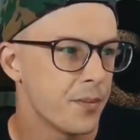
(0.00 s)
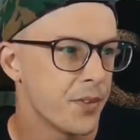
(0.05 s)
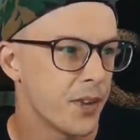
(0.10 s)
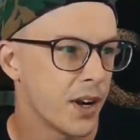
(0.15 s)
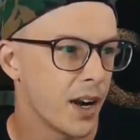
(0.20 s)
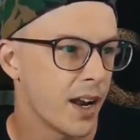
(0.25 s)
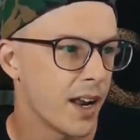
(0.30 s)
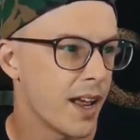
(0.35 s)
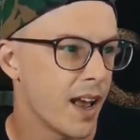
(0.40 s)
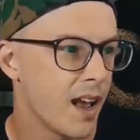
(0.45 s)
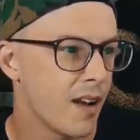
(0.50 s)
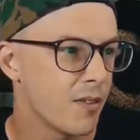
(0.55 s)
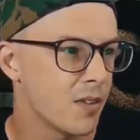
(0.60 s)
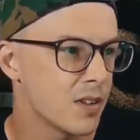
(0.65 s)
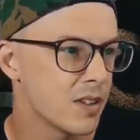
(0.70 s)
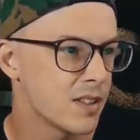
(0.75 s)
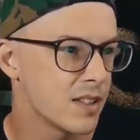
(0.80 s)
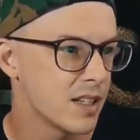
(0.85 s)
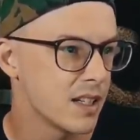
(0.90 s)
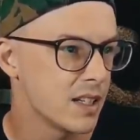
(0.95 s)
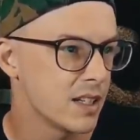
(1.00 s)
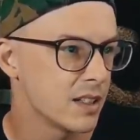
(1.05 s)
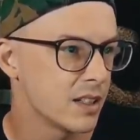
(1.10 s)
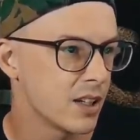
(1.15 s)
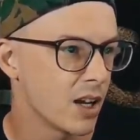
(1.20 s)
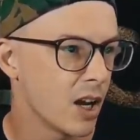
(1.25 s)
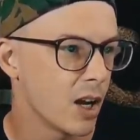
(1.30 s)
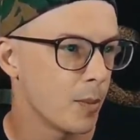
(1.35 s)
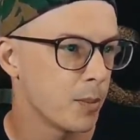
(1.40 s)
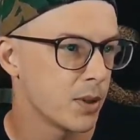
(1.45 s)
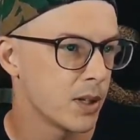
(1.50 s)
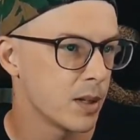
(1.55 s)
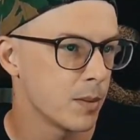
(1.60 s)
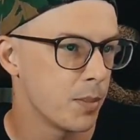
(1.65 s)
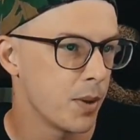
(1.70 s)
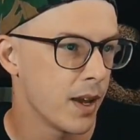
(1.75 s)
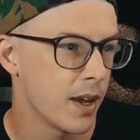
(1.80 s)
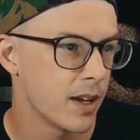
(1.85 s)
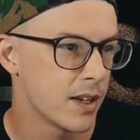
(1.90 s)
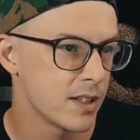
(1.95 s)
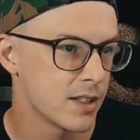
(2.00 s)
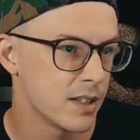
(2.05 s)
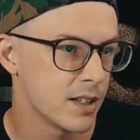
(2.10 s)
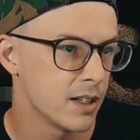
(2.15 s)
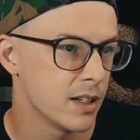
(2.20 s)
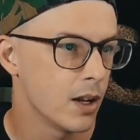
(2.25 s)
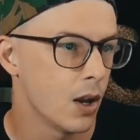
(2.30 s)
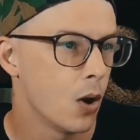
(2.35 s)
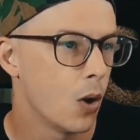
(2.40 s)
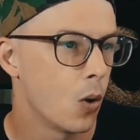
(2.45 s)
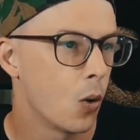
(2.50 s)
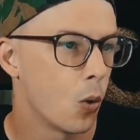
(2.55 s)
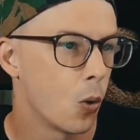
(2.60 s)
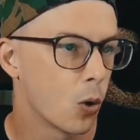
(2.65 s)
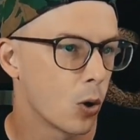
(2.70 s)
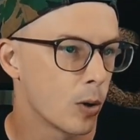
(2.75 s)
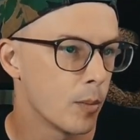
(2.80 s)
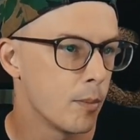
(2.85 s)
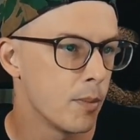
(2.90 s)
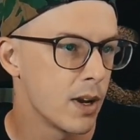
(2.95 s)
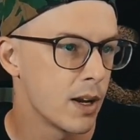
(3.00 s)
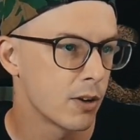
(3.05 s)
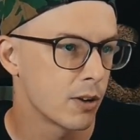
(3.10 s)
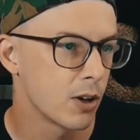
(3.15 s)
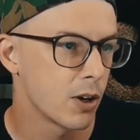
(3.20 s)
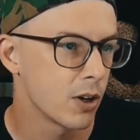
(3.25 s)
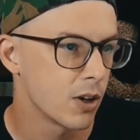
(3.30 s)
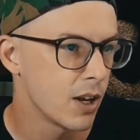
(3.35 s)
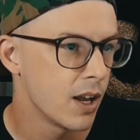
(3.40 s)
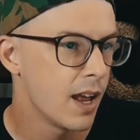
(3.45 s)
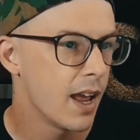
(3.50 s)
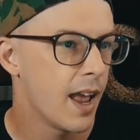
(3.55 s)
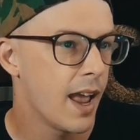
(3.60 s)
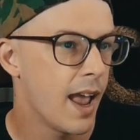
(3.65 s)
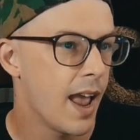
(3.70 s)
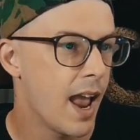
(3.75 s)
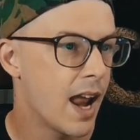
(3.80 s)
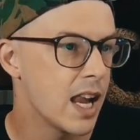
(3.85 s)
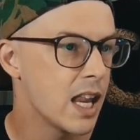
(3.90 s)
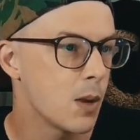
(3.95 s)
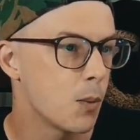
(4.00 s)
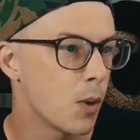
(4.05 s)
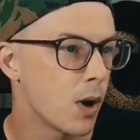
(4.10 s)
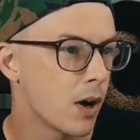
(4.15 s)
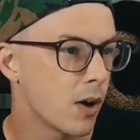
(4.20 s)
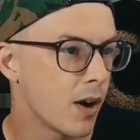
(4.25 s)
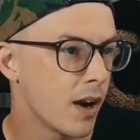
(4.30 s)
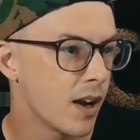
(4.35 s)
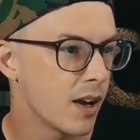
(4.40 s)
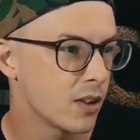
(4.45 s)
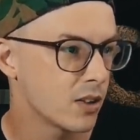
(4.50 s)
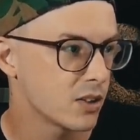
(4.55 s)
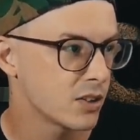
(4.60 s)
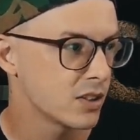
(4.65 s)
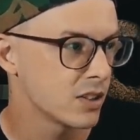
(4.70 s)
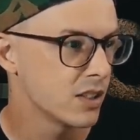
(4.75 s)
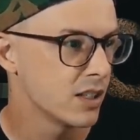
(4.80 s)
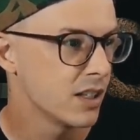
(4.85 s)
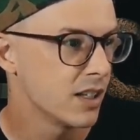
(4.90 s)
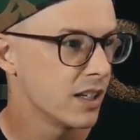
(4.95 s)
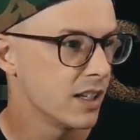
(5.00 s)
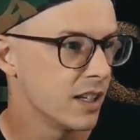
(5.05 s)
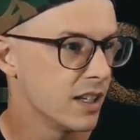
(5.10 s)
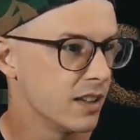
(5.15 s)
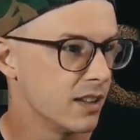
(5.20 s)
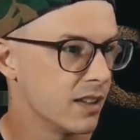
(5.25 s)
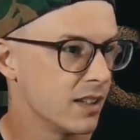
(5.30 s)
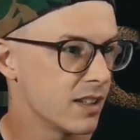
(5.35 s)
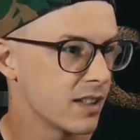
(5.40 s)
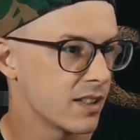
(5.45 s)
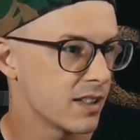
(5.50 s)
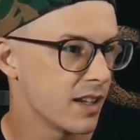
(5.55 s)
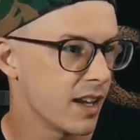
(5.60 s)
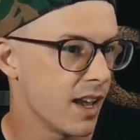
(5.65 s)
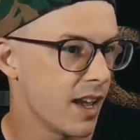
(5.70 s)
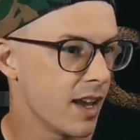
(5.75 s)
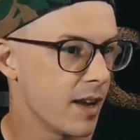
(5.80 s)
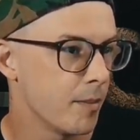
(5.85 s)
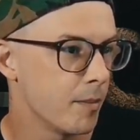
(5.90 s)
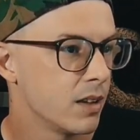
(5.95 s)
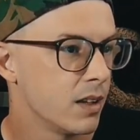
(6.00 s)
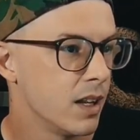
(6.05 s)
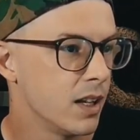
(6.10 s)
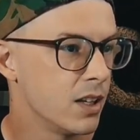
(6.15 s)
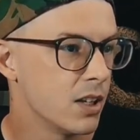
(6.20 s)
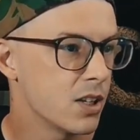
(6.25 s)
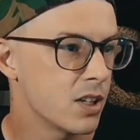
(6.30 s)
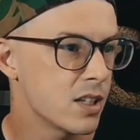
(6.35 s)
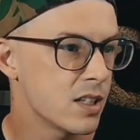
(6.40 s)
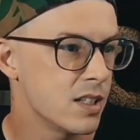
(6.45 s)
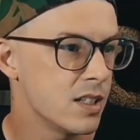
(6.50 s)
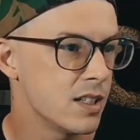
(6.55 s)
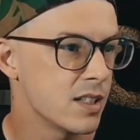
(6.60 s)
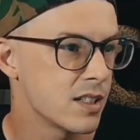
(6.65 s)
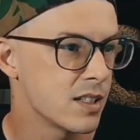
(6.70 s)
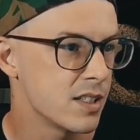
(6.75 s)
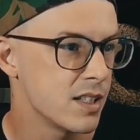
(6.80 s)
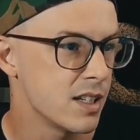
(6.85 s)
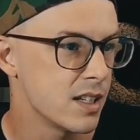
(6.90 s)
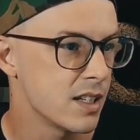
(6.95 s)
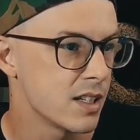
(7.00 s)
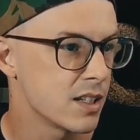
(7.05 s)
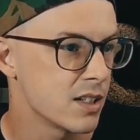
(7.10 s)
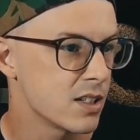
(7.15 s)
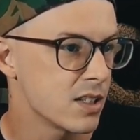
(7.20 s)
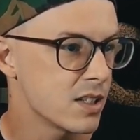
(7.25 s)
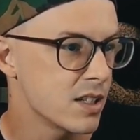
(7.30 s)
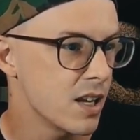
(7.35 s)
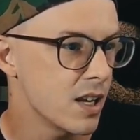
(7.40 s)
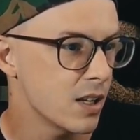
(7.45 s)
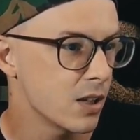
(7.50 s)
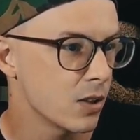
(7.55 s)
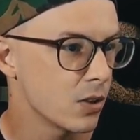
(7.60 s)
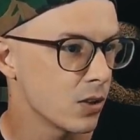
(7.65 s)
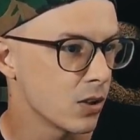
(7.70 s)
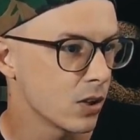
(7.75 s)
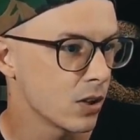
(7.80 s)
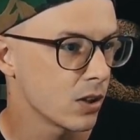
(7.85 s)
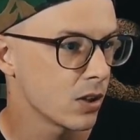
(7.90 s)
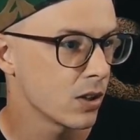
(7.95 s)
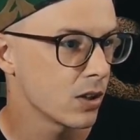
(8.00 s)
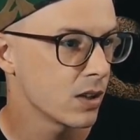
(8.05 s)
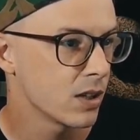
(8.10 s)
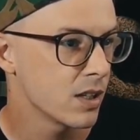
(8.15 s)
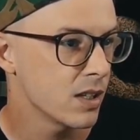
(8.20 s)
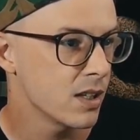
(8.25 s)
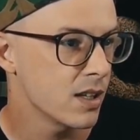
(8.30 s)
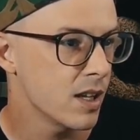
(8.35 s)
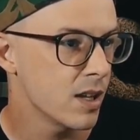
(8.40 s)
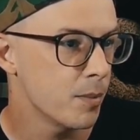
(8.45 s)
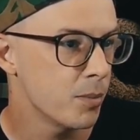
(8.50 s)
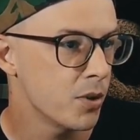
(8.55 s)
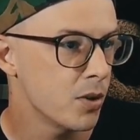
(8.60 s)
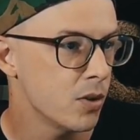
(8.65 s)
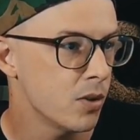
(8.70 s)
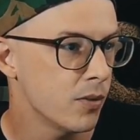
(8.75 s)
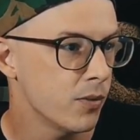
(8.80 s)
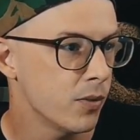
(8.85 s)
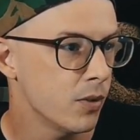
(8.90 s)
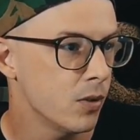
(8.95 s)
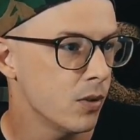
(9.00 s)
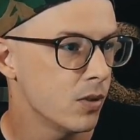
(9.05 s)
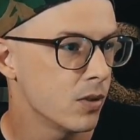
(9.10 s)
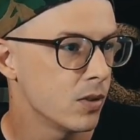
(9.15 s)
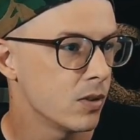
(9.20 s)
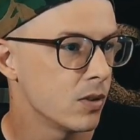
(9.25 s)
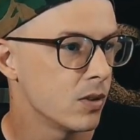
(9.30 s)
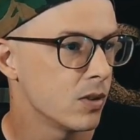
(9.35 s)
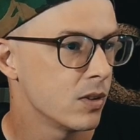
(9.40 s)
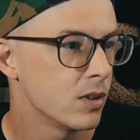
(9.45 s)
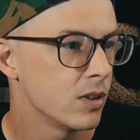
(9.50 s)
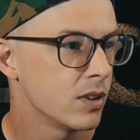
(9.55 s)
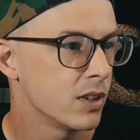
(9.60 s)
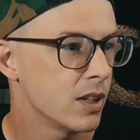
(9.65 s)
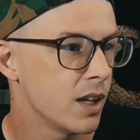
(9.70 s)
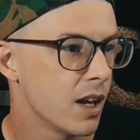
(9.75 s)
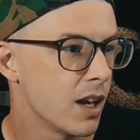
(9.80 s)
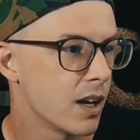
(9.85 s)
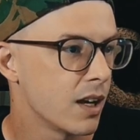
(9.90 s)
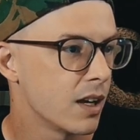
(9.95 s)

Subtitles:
that I haven't seen copy and pasted or mirrored anywhere else in this game. And you just need to see it. Just take a look. Isn't that beautiful? Yeah.